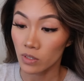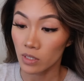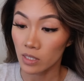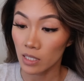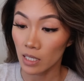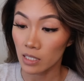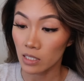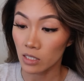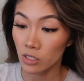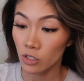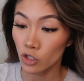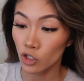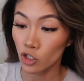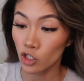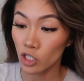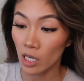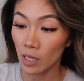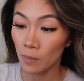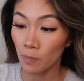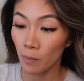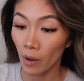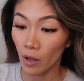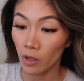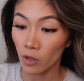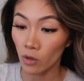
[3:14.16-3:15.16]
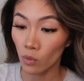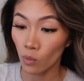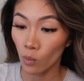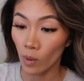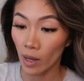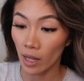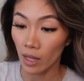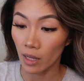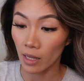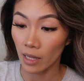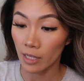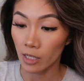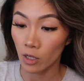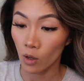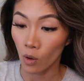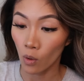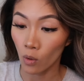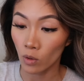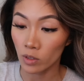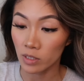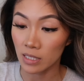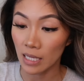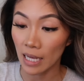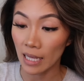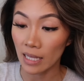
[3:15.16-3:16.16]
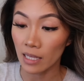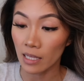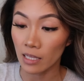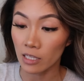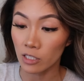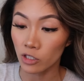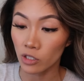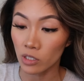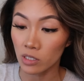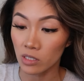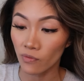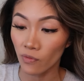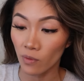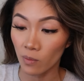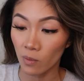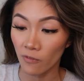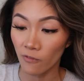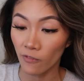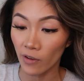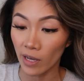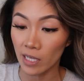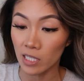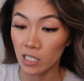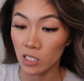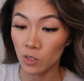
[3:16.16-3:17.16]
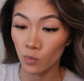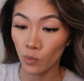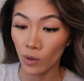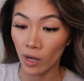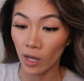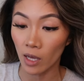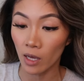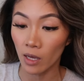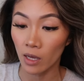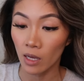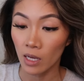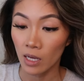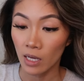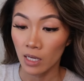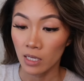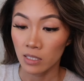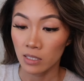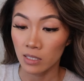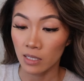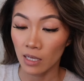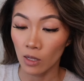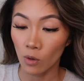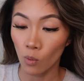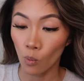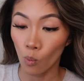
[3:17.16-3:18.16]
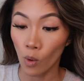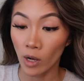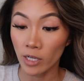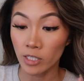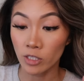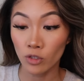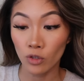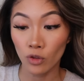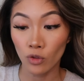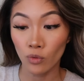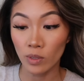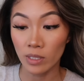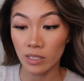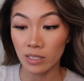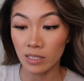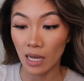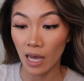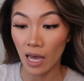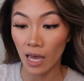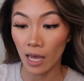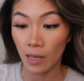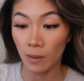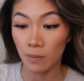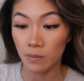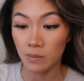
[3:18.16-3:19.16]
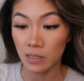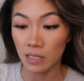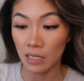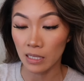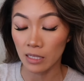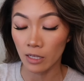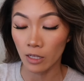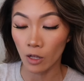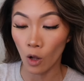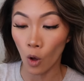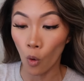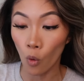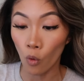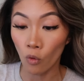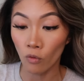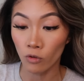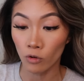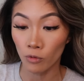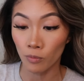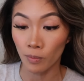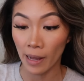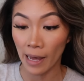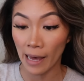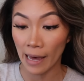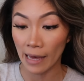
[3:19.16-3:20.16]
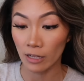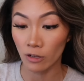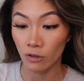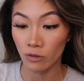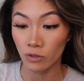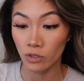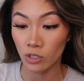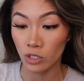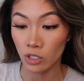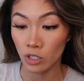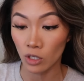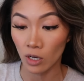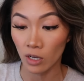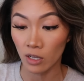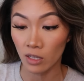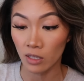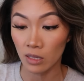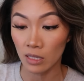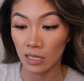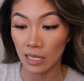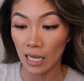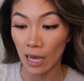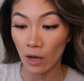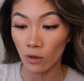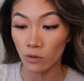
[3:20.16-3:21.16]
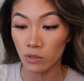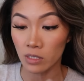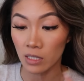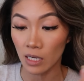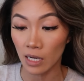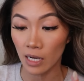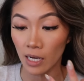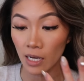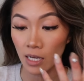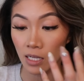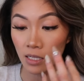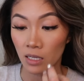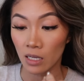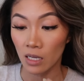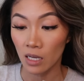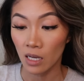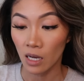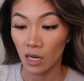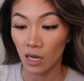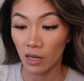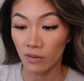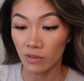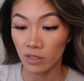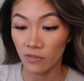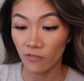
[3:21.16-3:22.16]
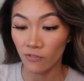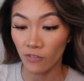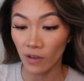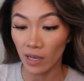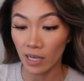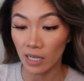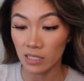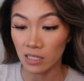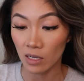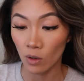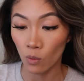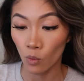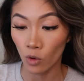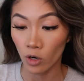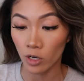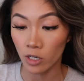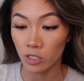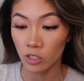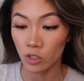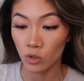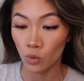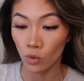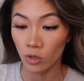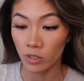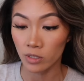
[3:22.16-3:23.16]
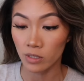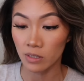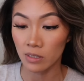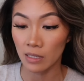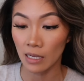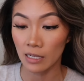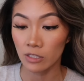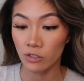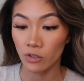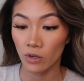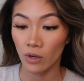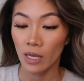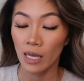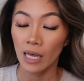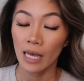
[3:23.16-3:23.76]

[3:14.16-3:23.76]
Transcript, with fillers: it says to shake bottle well and hold ten inches from the face, spray skin one to three times in an oval pattern, starting the outside of the face and working towards the center.